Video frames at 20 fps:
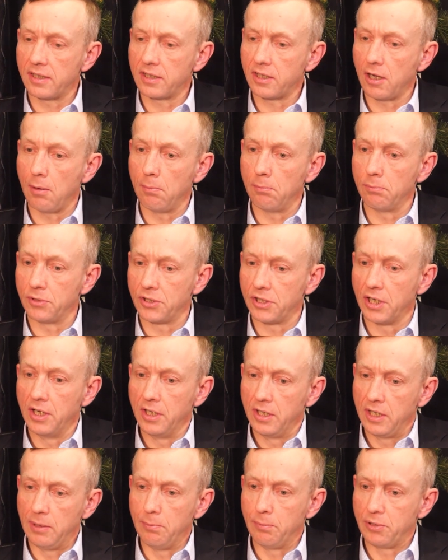comes
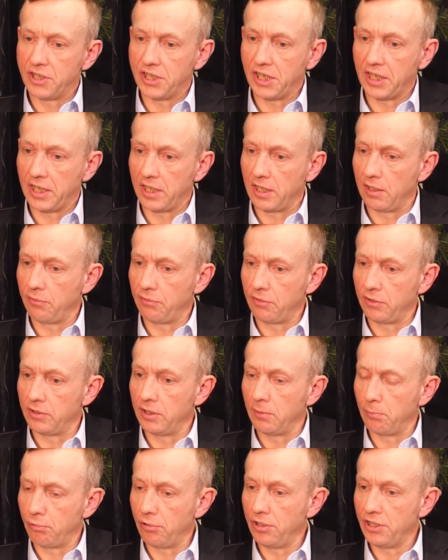in particular from the
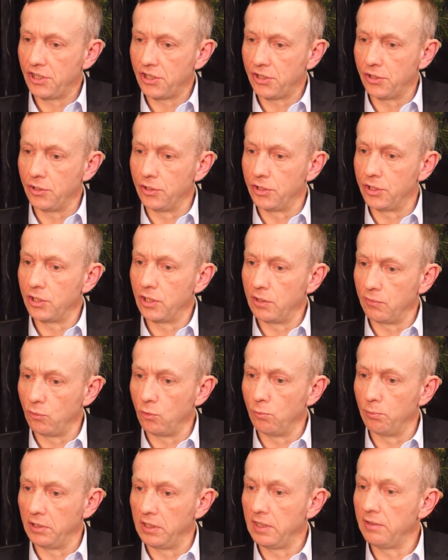priesthood of all
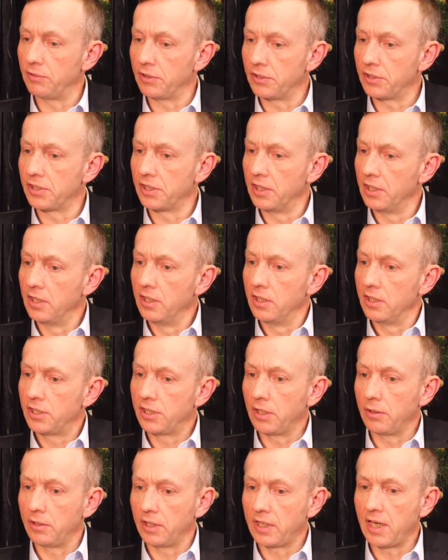believers.
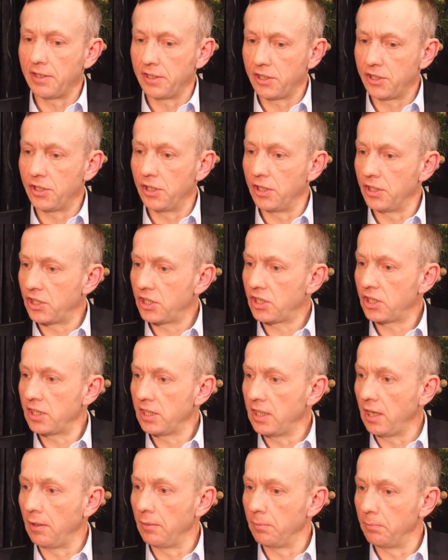So the Catholic Church,
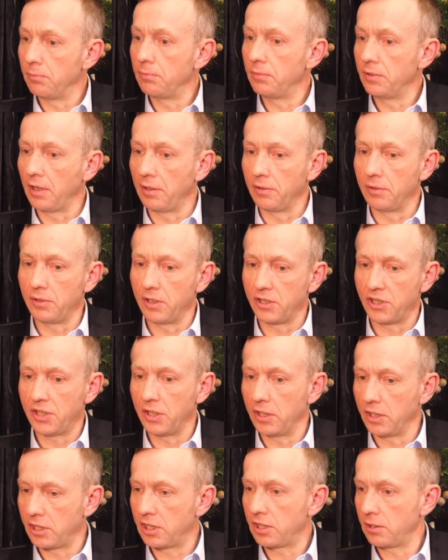
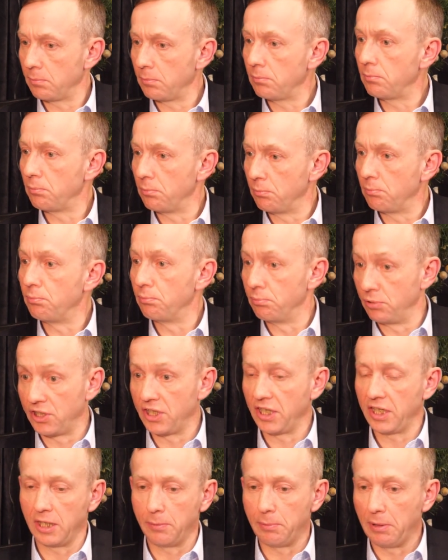asserts
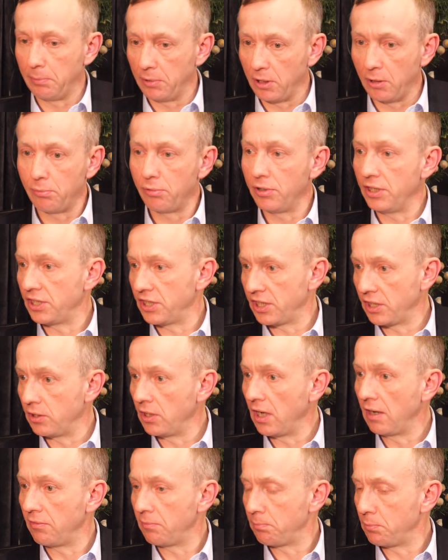particular people are priests and
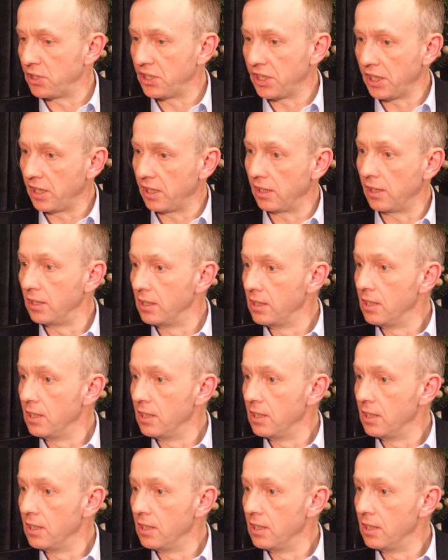have particular